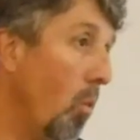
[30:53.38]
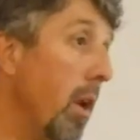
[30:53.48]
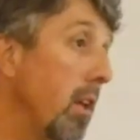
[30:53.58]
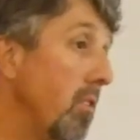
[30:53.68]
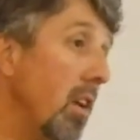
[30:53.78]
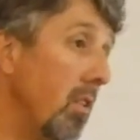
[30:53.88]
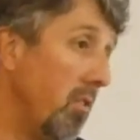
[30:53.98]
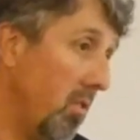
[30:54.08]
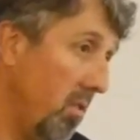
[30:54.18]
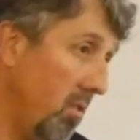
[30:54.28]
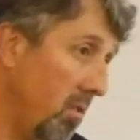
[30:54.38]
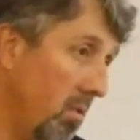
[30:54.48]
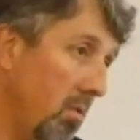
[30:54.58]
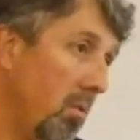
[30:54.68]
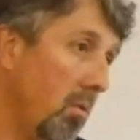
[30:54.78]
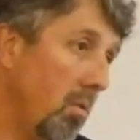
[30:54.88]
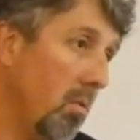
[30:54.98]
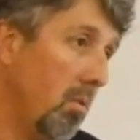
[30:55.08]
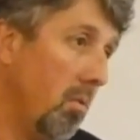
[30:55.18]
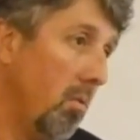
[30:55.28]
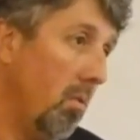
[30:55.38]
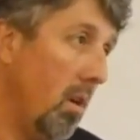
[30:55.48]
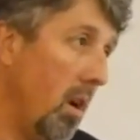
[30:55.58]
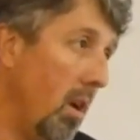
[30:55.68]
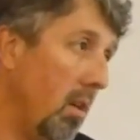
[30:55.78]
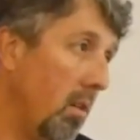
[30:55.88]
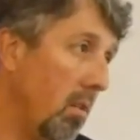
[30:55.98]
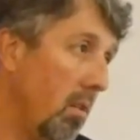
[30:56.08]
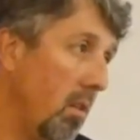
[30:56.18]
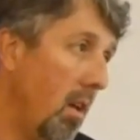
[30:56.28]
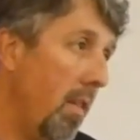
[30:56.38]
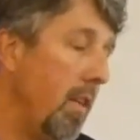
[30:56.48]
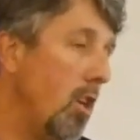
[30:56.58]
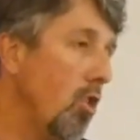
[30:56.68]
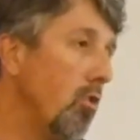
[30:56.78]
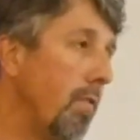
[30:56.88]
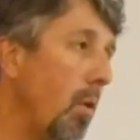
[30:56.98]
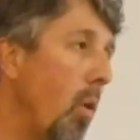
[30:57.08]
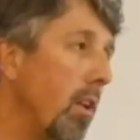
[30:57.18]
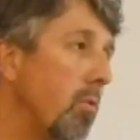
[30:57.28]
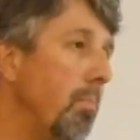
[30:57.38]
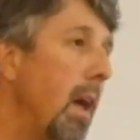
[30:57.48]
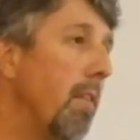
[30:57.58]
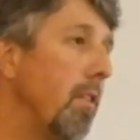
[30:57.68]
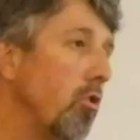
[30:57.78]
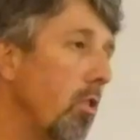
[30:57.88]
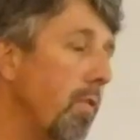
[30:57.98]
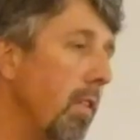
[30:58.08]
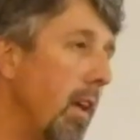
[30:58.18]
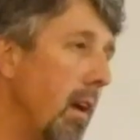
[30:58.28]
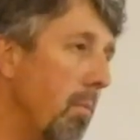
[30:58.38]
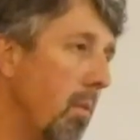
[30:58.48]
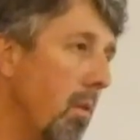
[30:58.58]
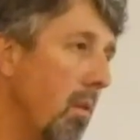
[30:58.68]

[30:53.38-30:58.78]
What his is. Right? They use it for when it's beneficial for them.